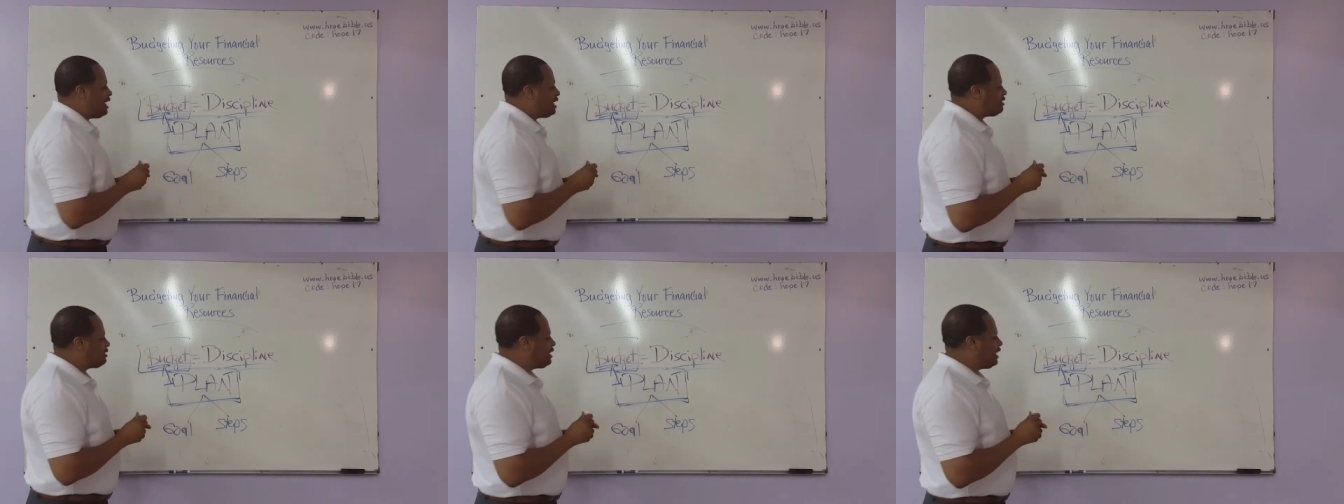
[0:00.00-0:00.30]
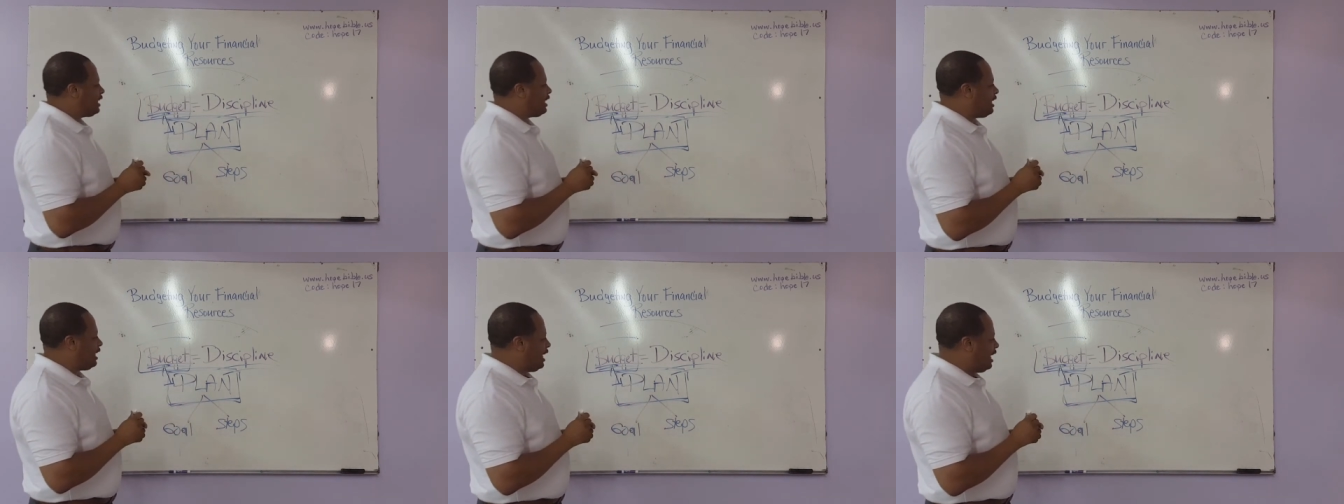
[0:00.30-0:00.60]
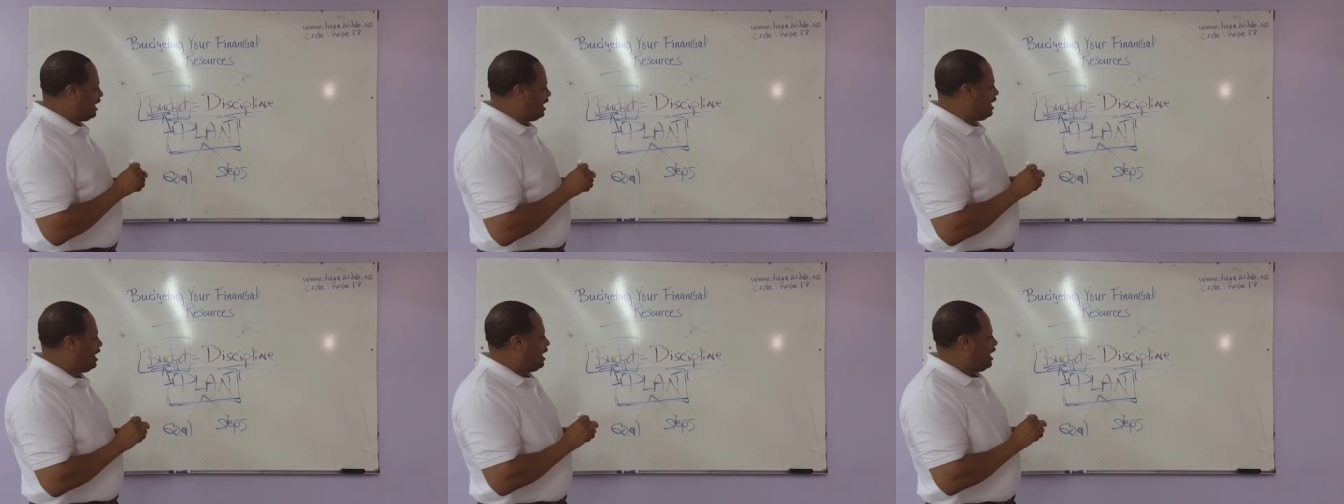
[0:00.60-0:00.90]
That's the
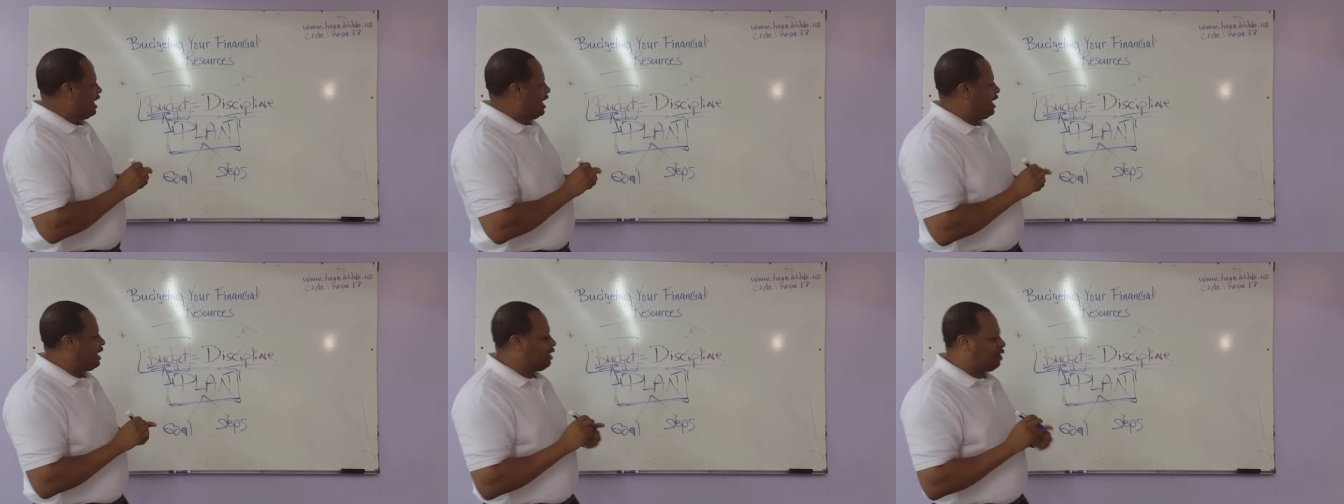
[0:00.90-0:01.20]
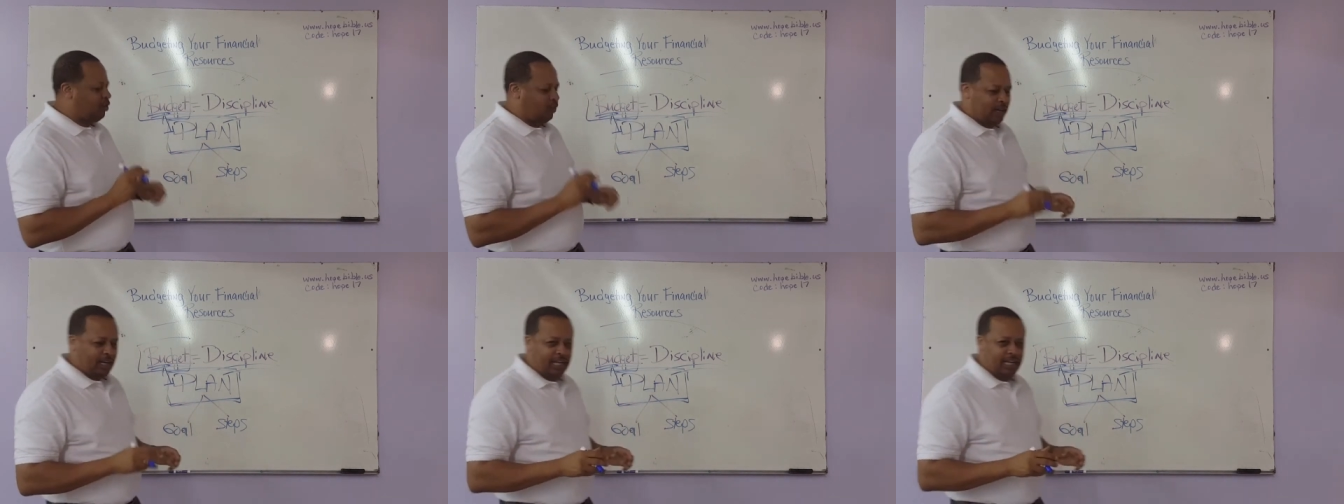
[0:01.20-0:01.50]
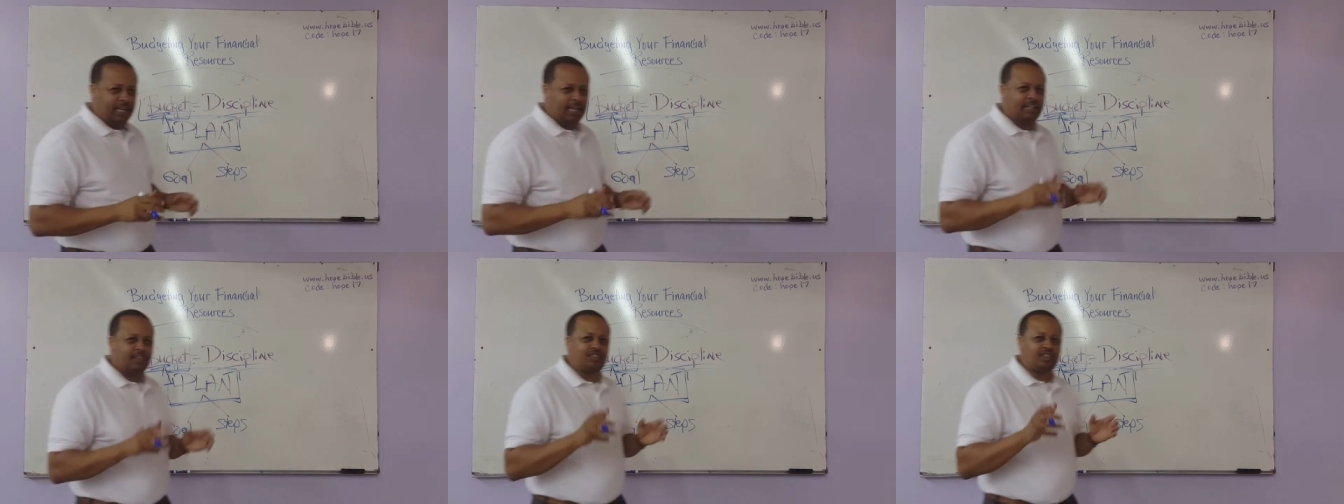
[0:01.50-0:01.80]
key
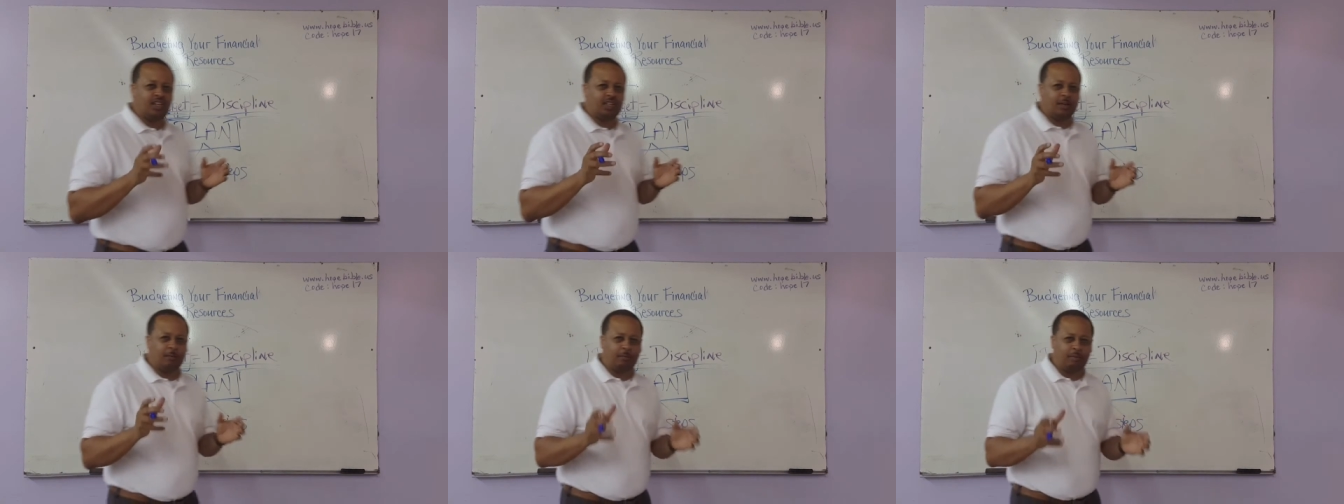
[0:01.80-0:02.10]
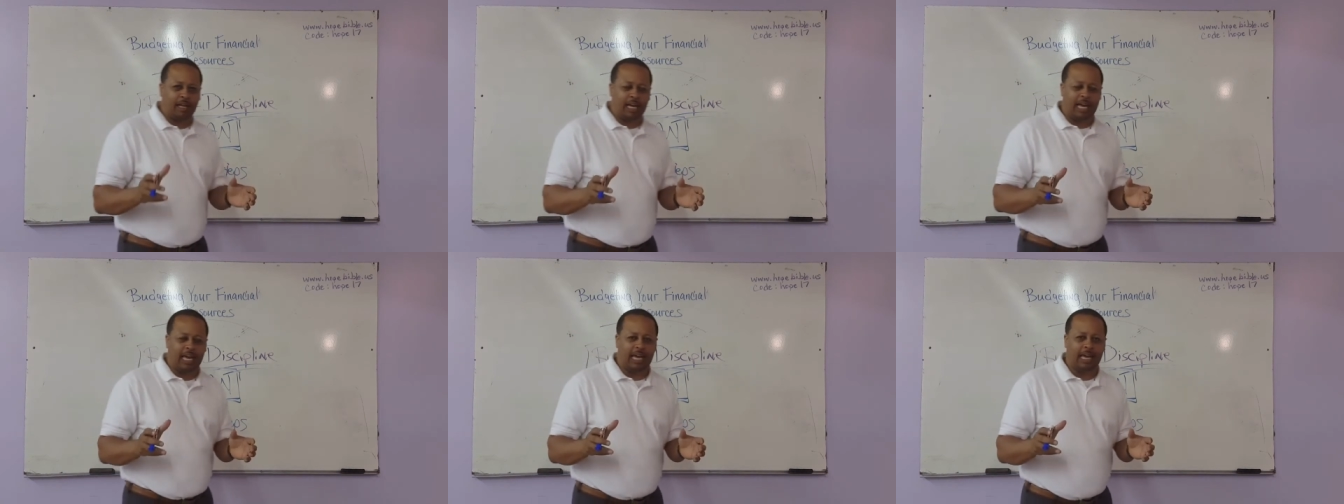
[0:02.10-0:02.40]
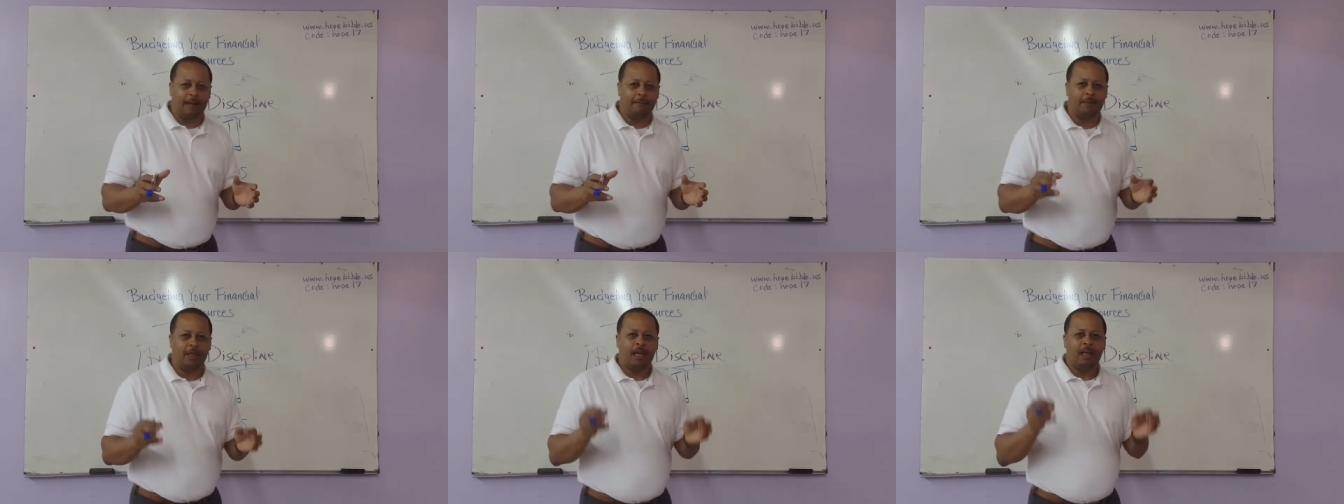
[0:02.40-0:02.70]
ingredient to the
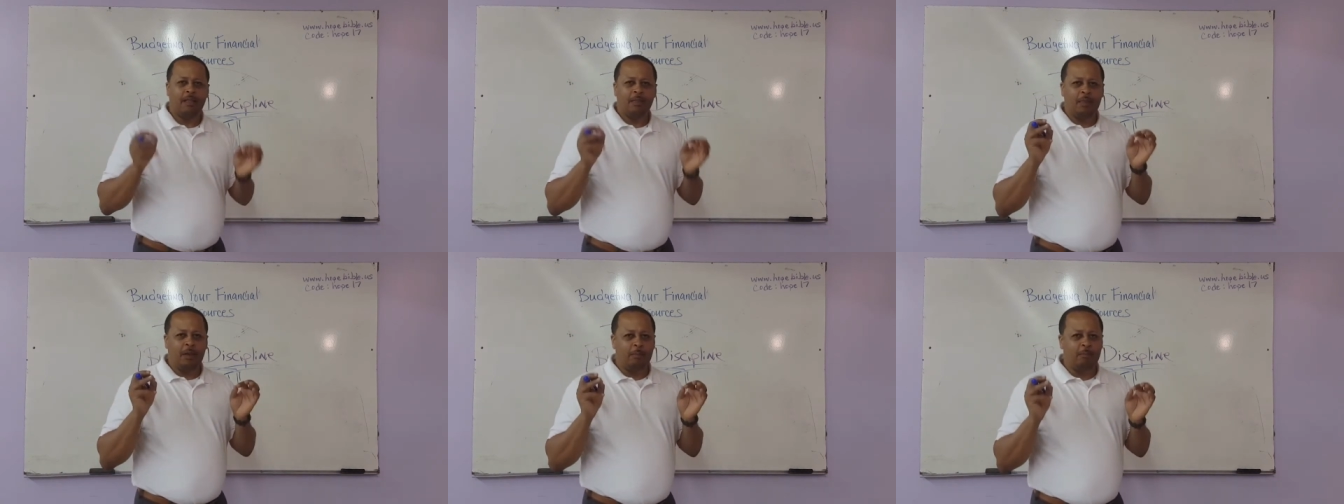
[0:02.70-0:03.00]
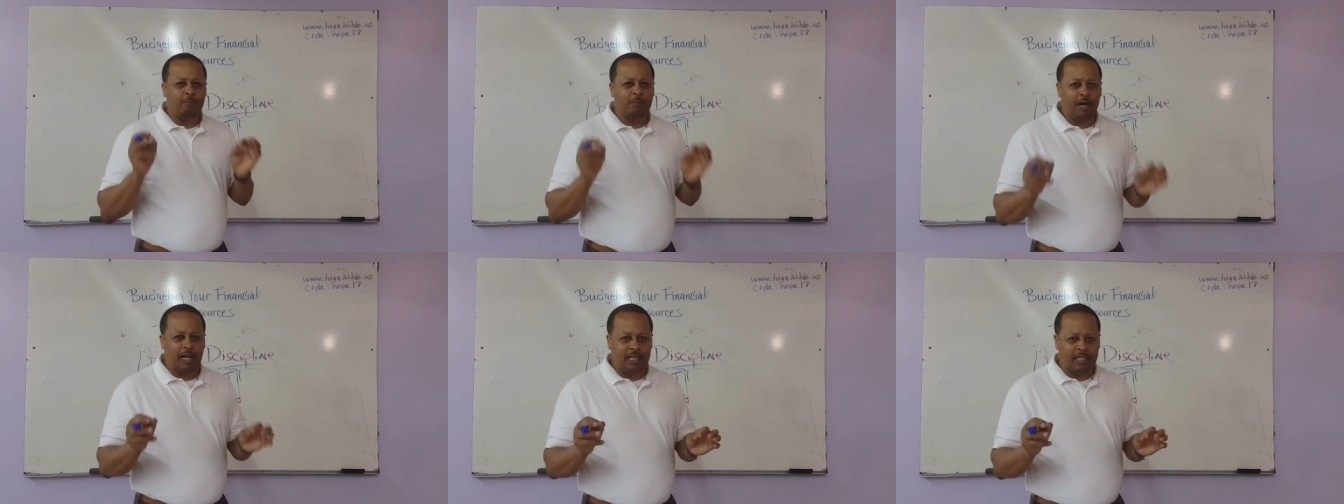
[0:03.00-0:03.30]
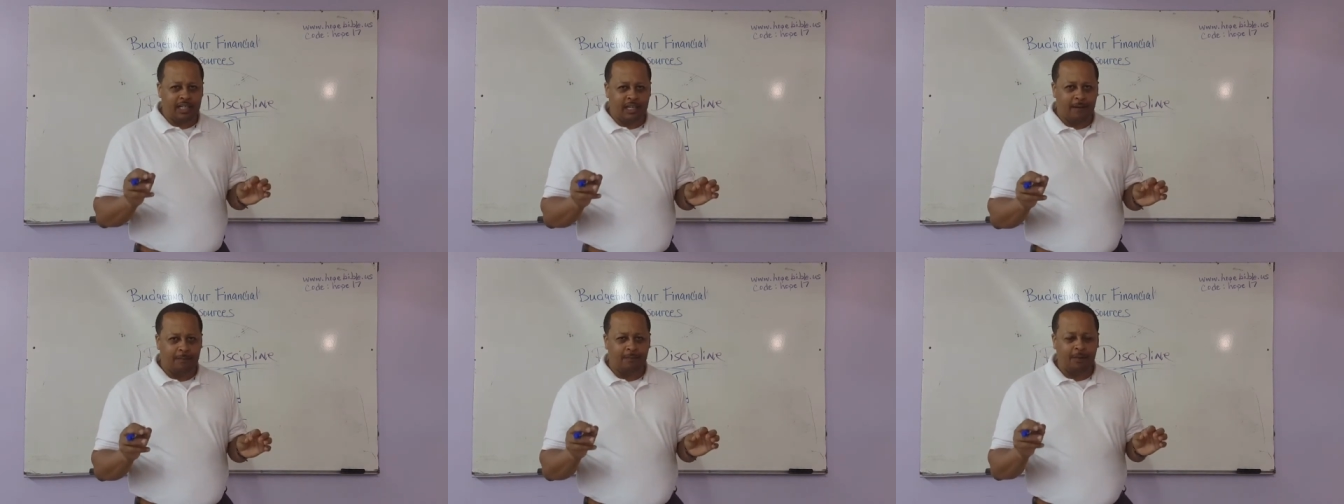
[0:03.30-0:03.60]
plan, the
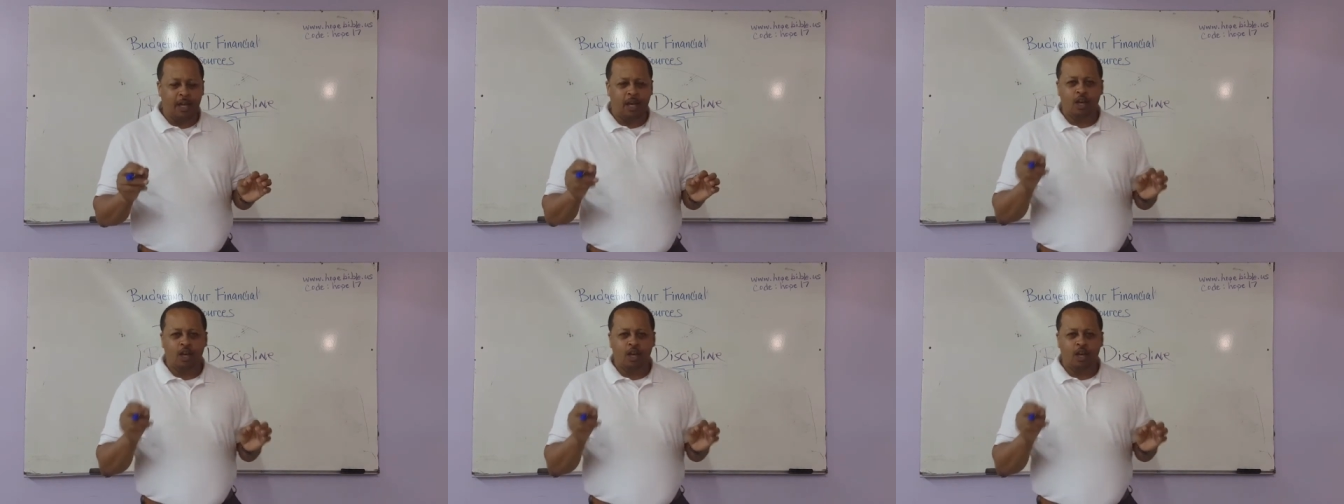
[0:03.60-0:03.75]
budget.